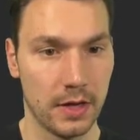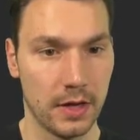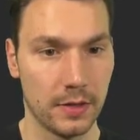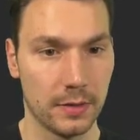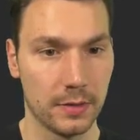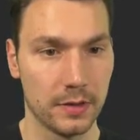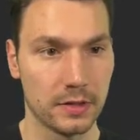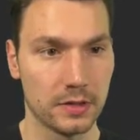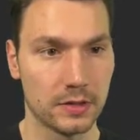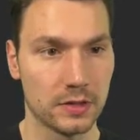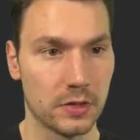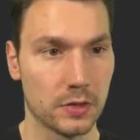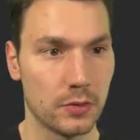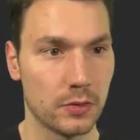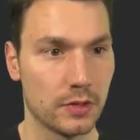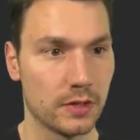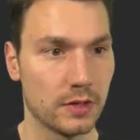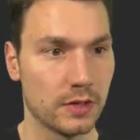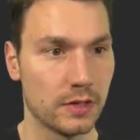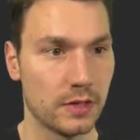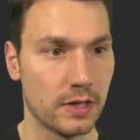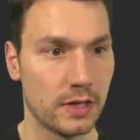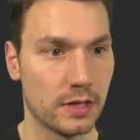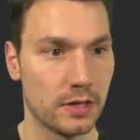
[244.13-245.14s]
And this
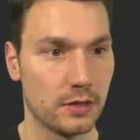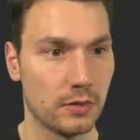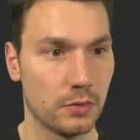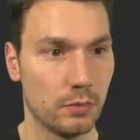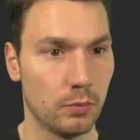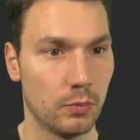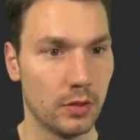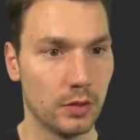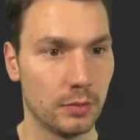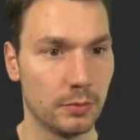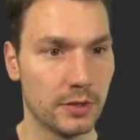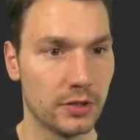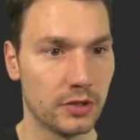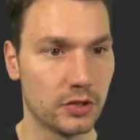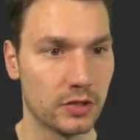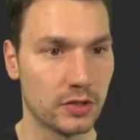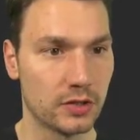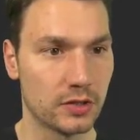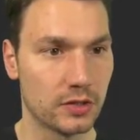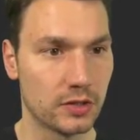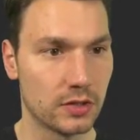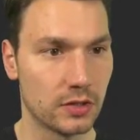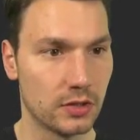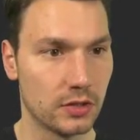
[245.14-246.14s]
token then will be
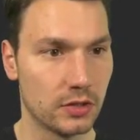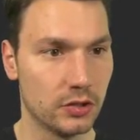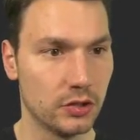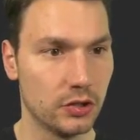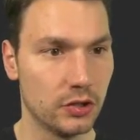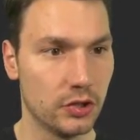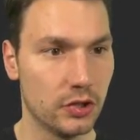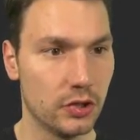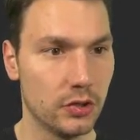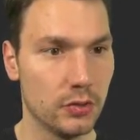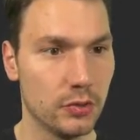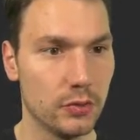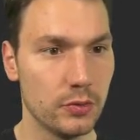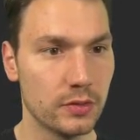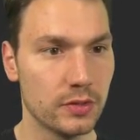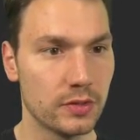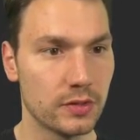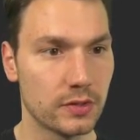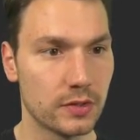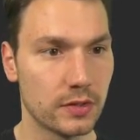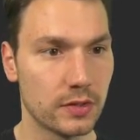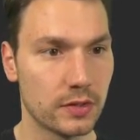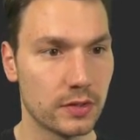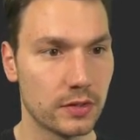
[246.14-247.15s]
just
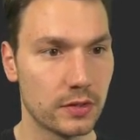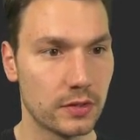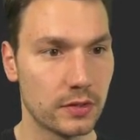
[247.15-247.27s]
used